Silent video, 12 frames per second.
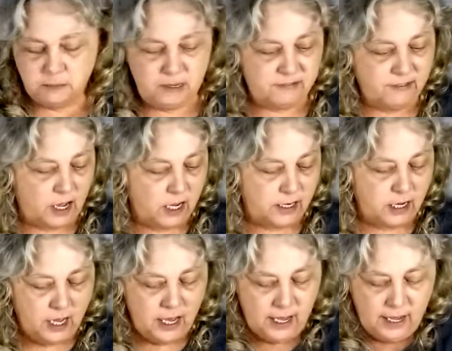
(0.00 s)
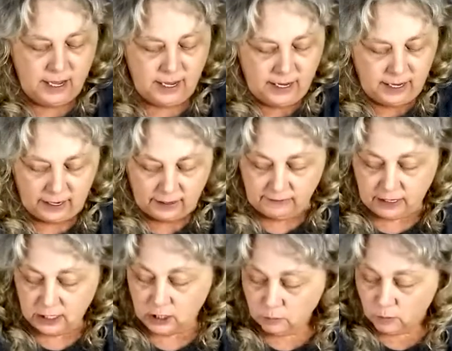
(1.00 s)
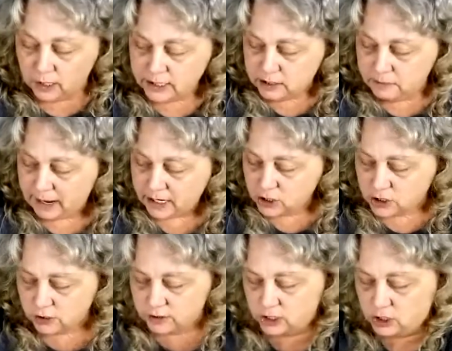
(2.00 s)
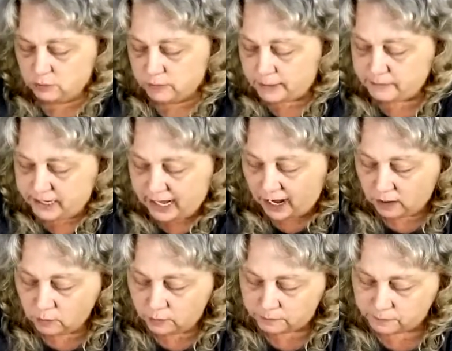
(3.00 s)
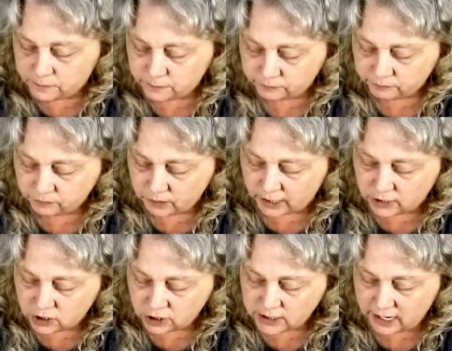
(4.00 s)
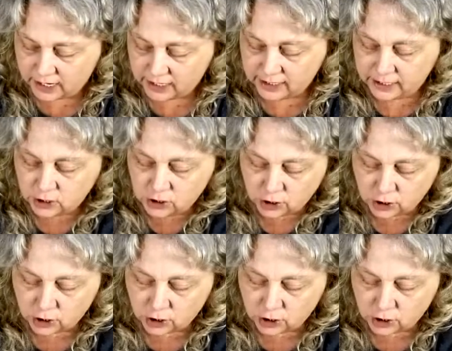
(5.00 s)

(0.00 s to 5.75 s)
fine. And then you want to make sure that you rub it out and just kind of get your